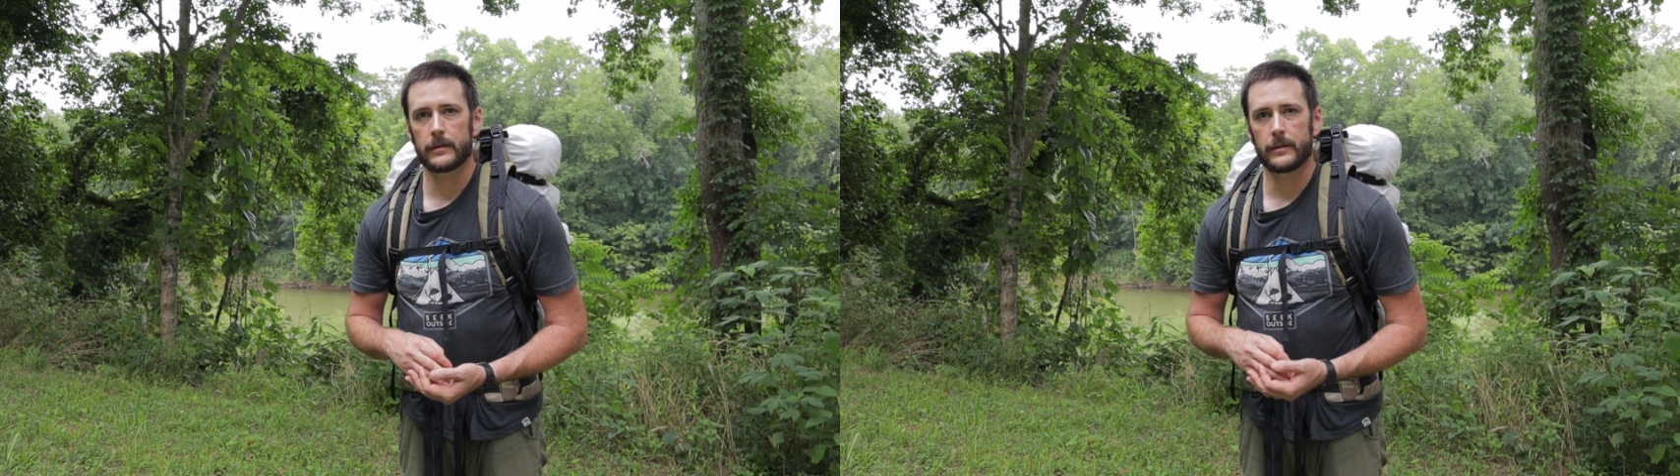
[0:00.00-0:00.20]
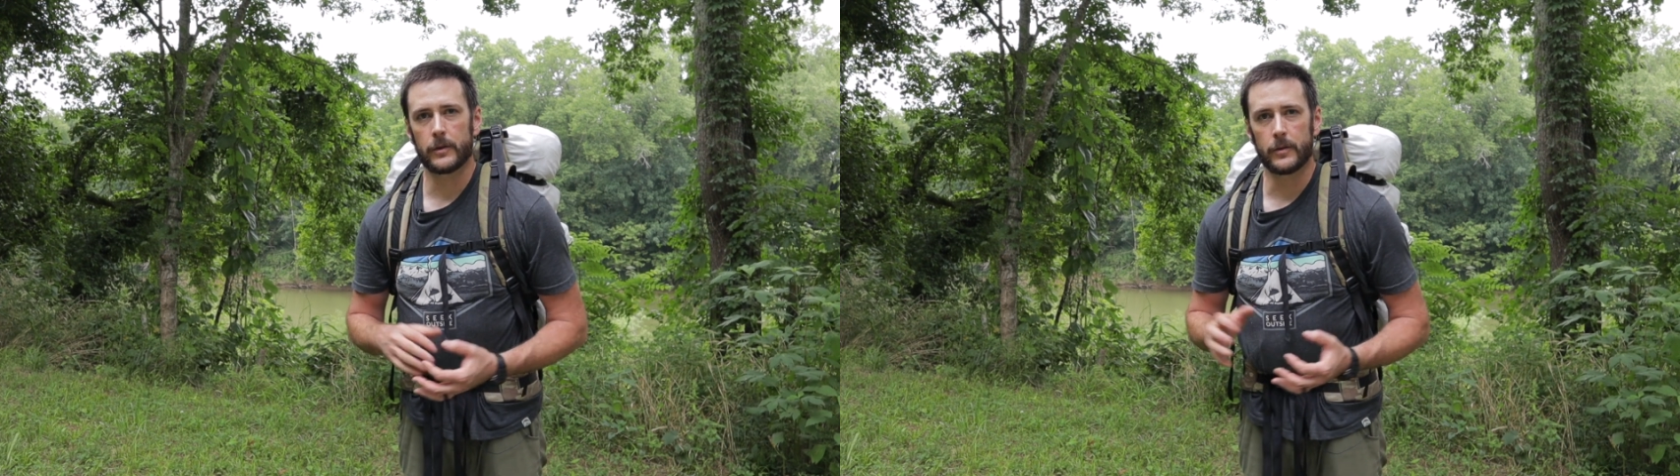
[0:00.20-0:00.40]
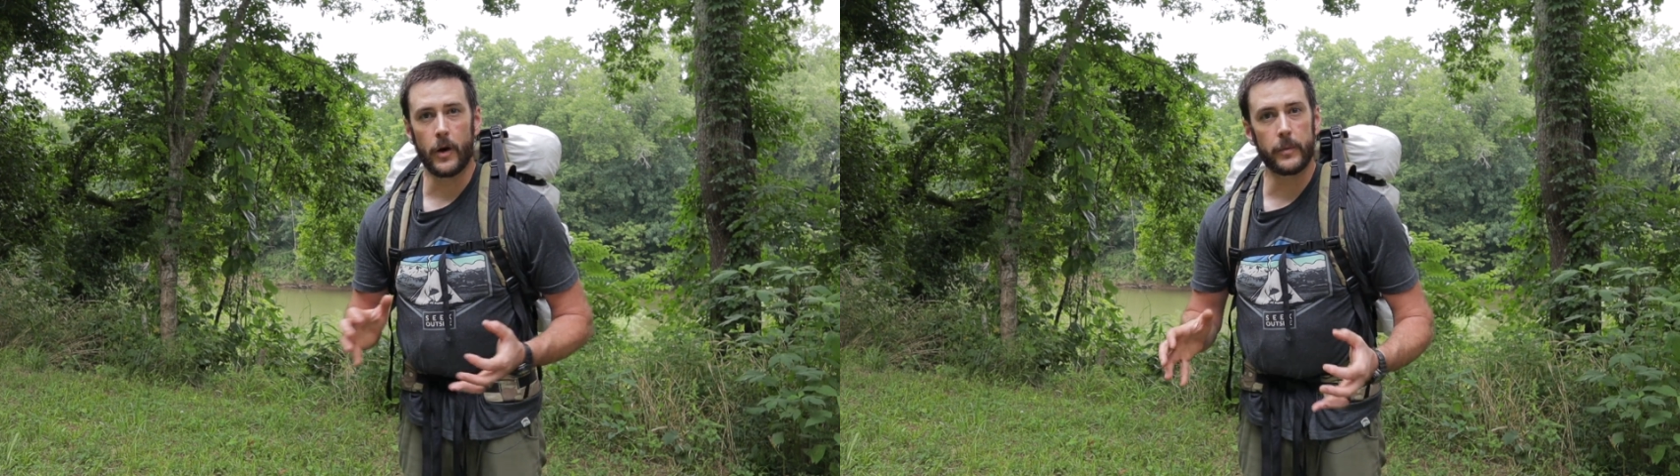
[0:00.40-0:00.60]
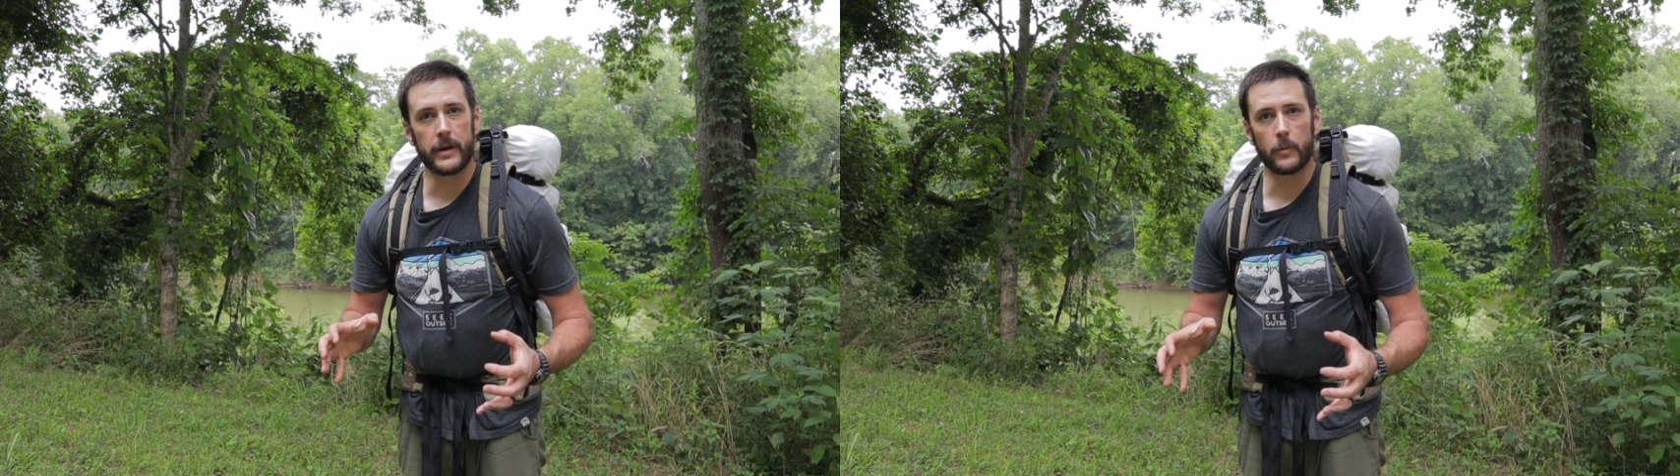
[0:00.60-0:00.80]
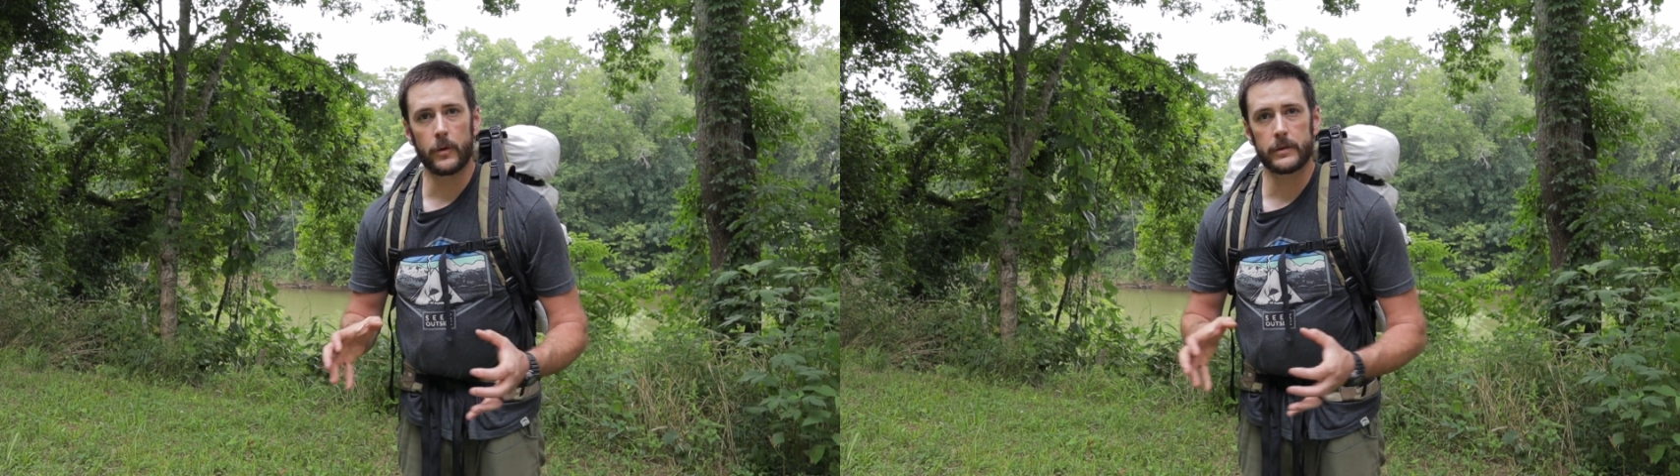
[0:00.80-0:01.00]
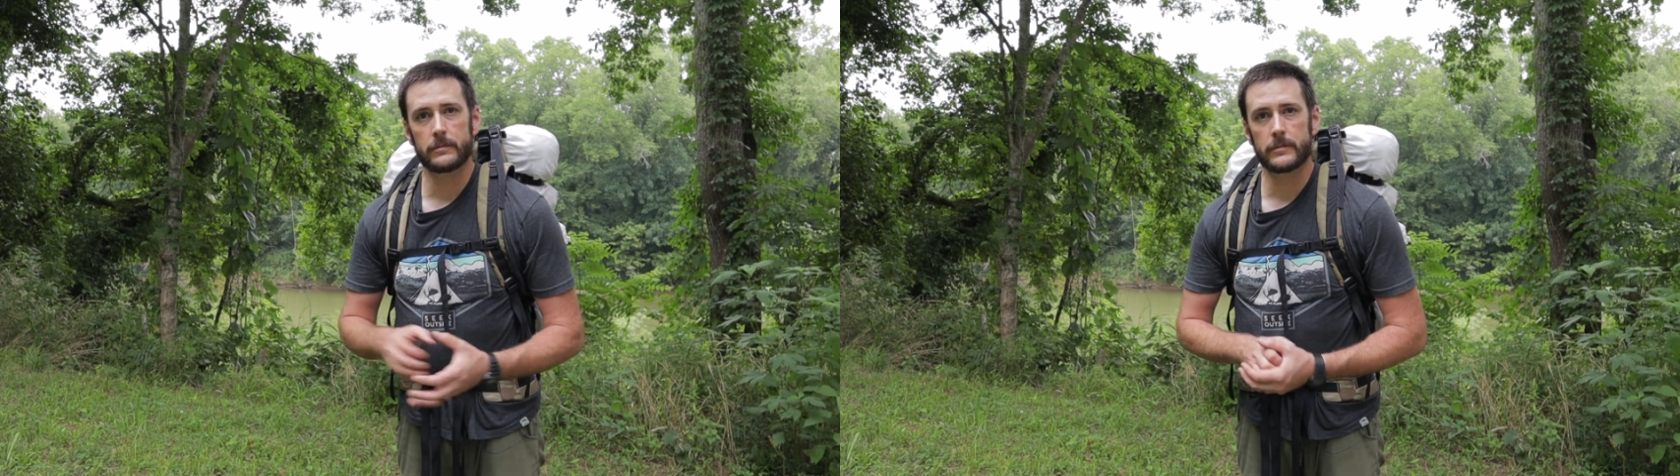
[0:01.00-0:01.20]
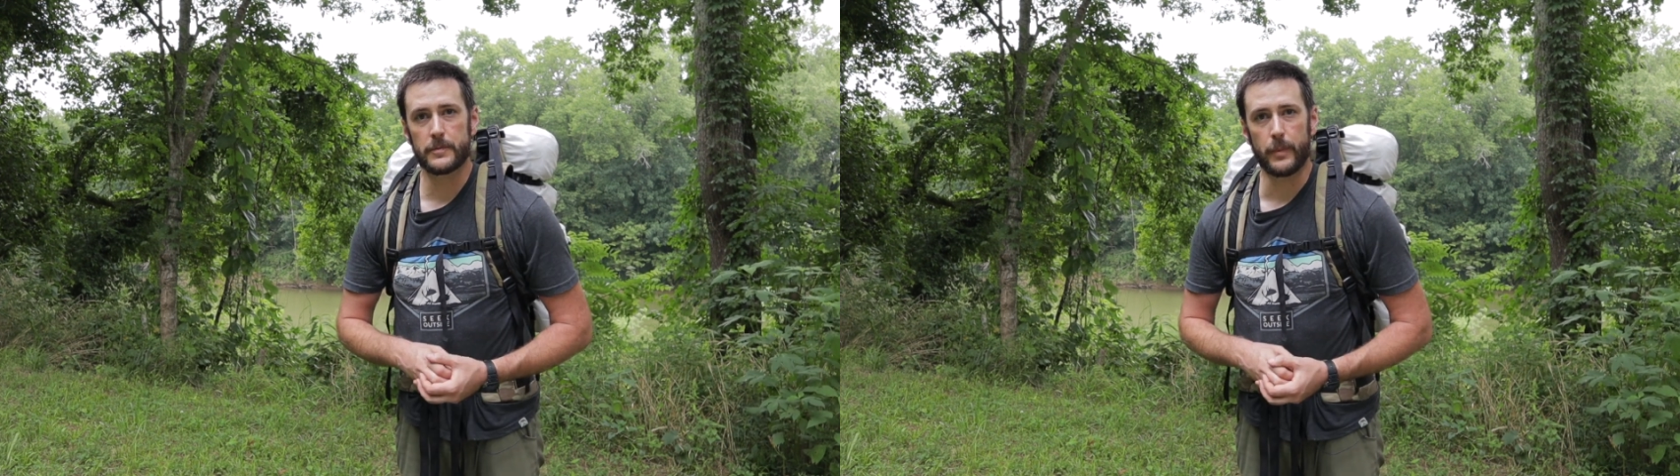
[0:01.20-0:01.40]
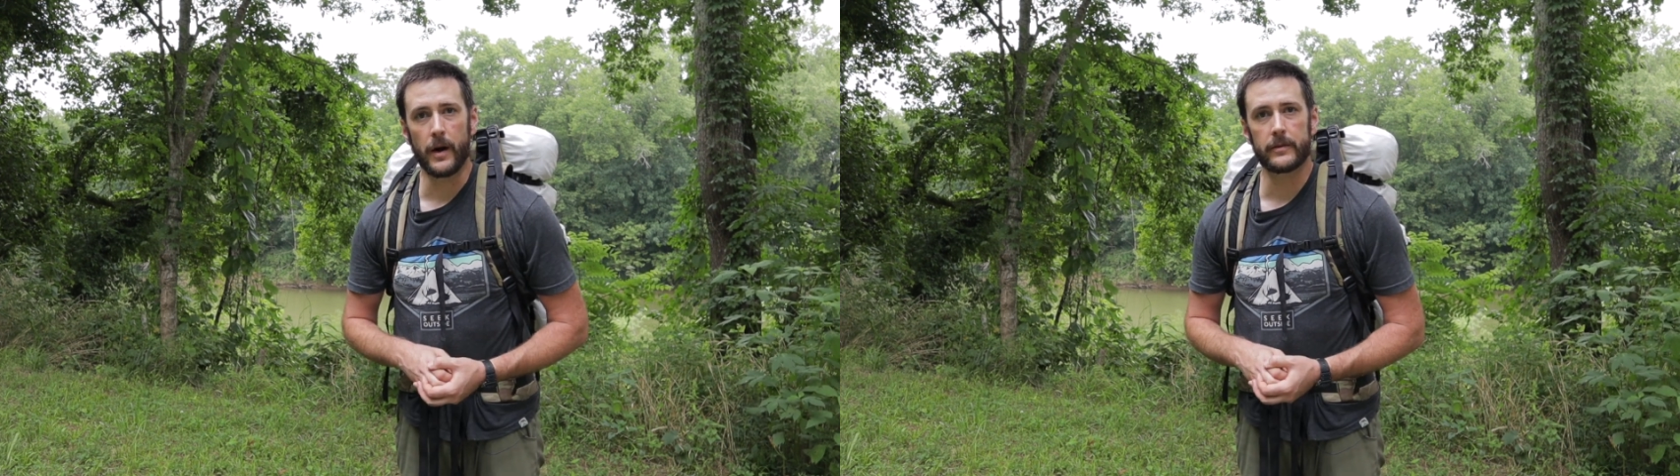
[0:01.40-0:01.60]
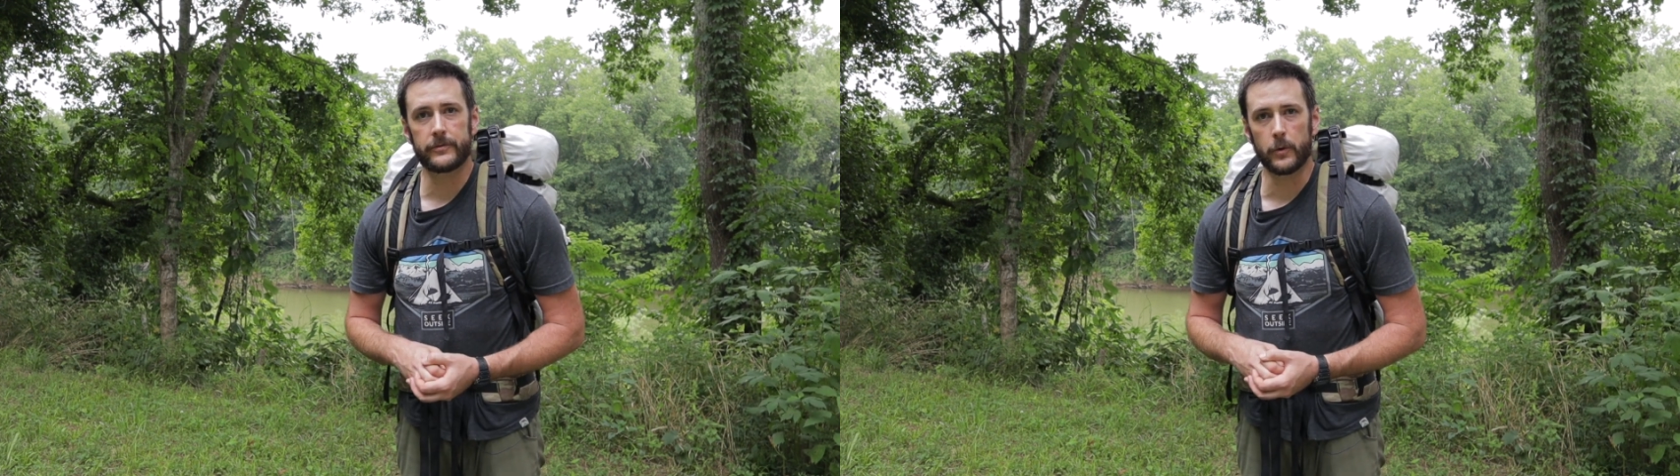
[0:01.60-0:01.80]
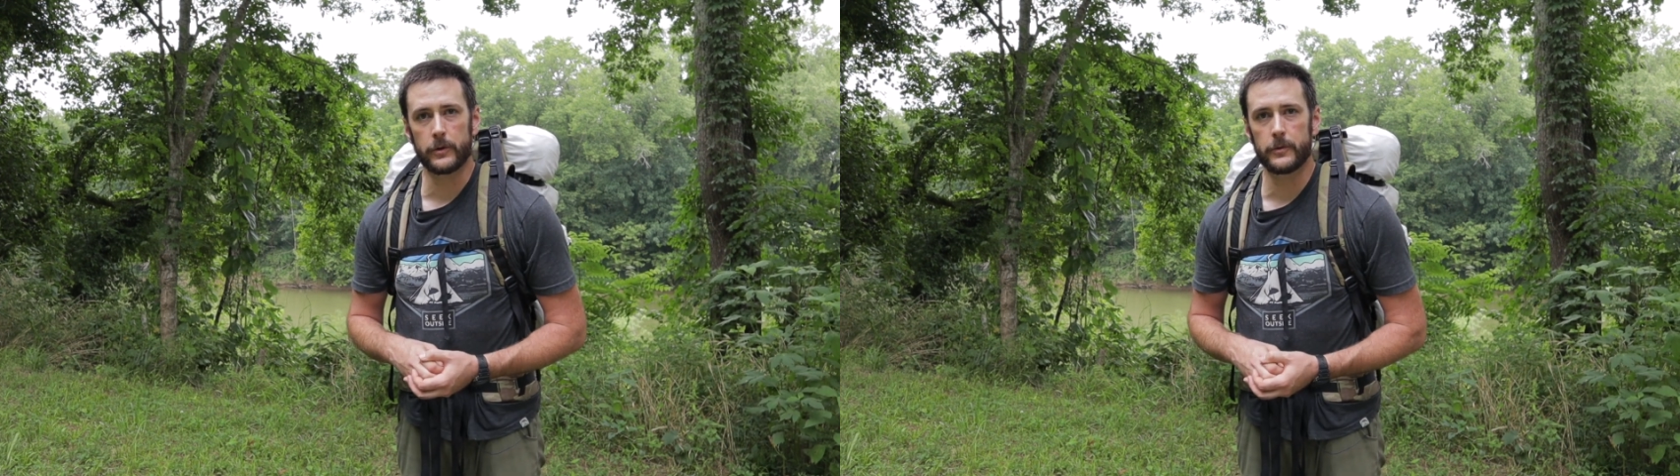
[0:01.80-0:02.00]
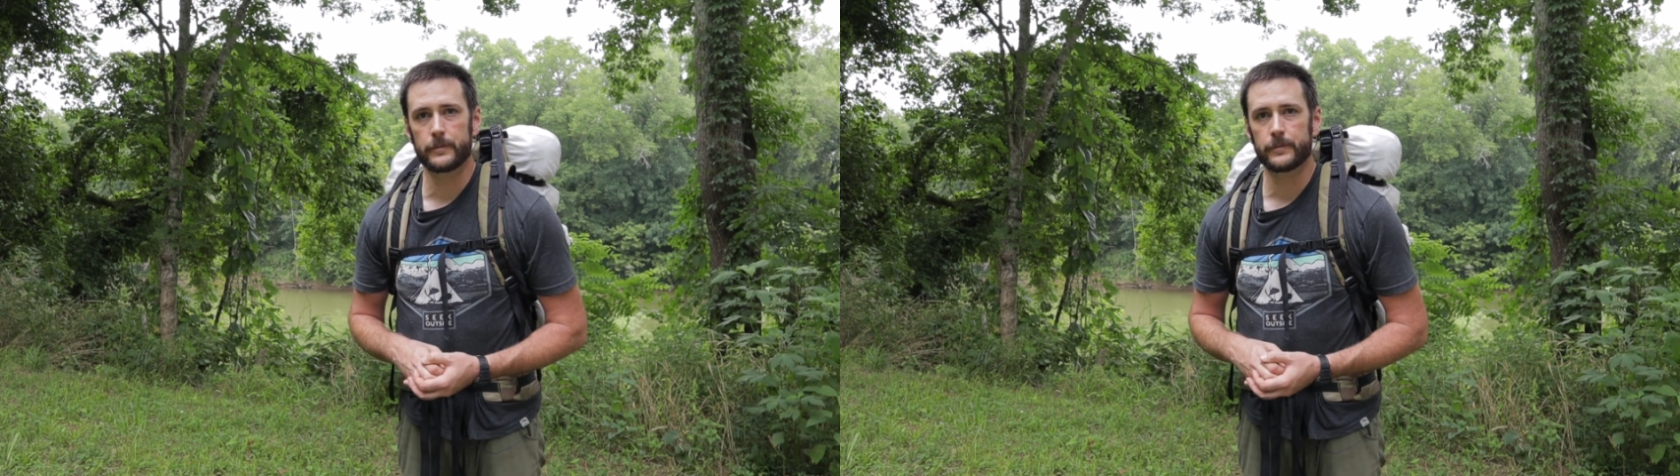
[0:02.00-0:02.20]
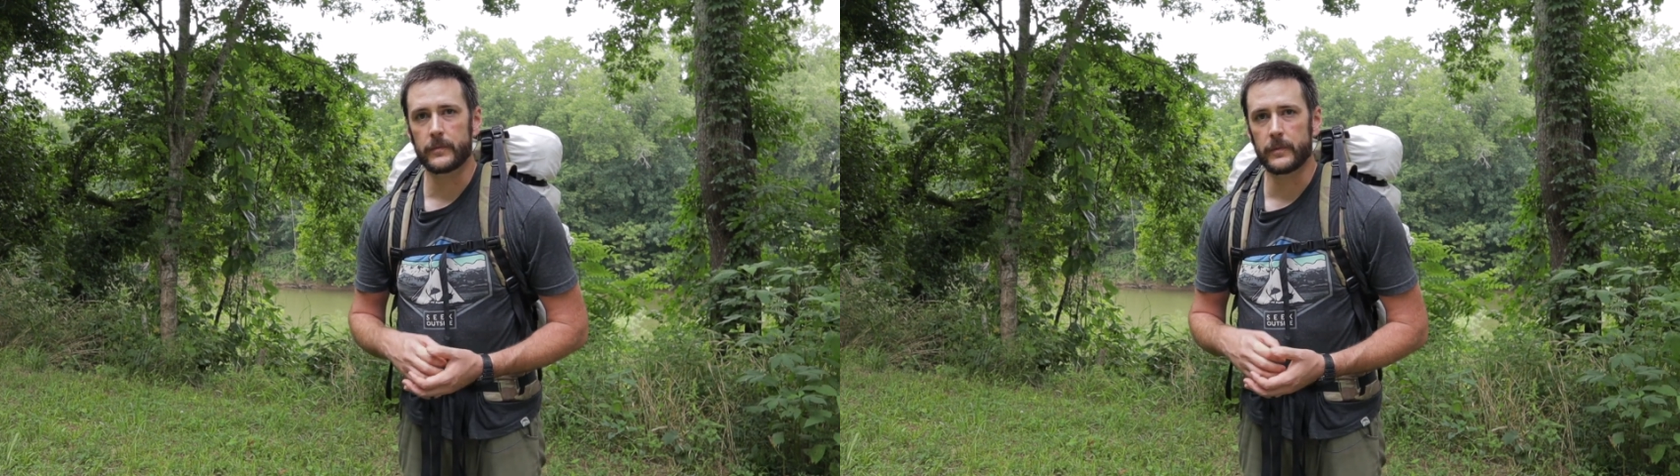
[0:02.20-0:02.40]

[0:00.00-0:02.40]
They'll all be in one spot for you.